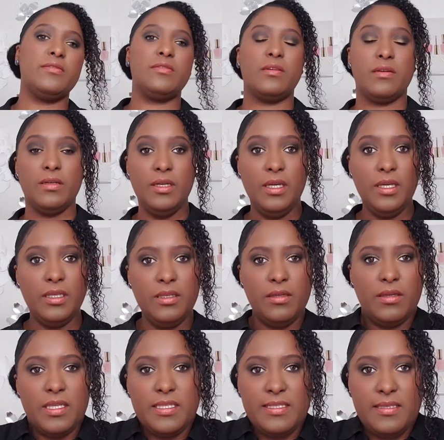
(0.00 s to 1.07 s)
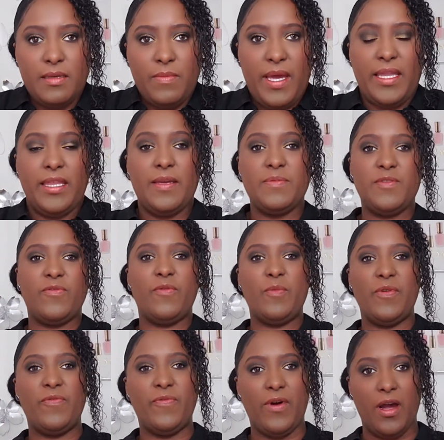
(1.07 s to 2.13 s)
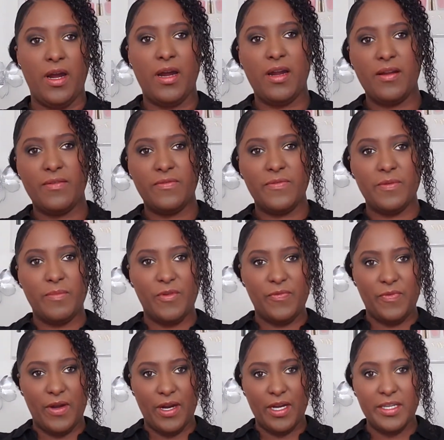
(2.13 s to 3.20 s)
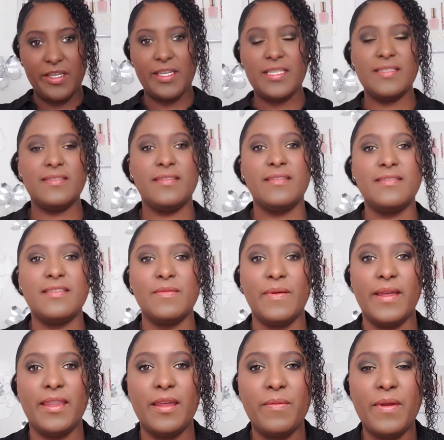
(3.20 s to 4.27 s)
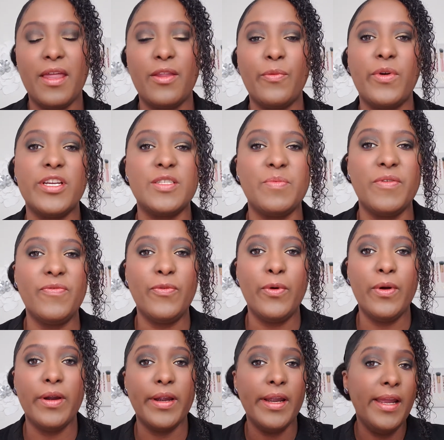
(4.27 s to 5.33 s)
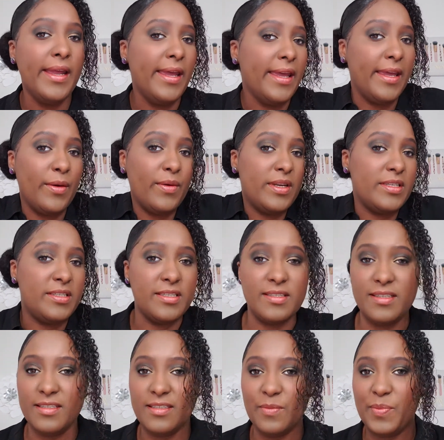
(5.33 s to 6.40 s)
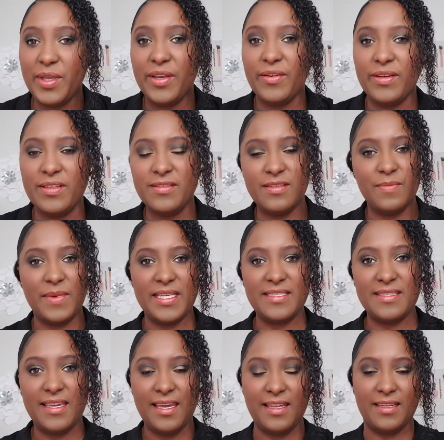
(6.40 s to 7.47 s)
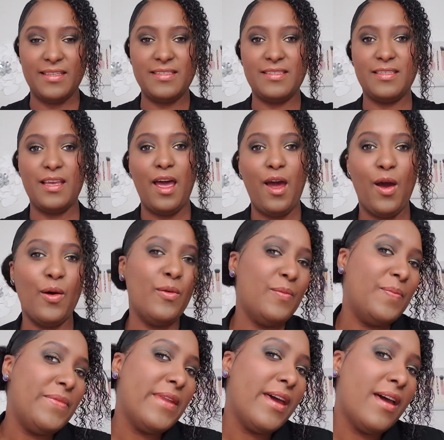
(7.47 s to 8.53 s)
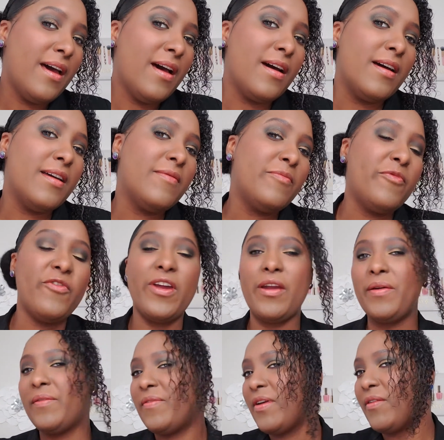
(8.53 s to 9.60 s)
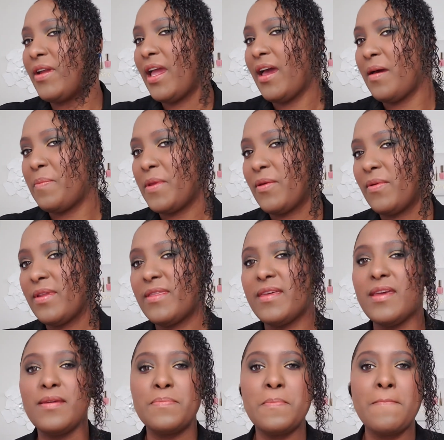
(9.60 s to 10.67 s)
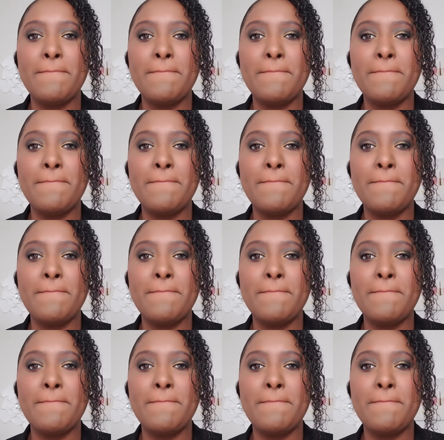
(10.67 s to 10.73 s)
So you can see my lips from afar. From afar, you can still see my lip color, whereas before, it would have just disappeared into my skin. So I'm very, very happy with it.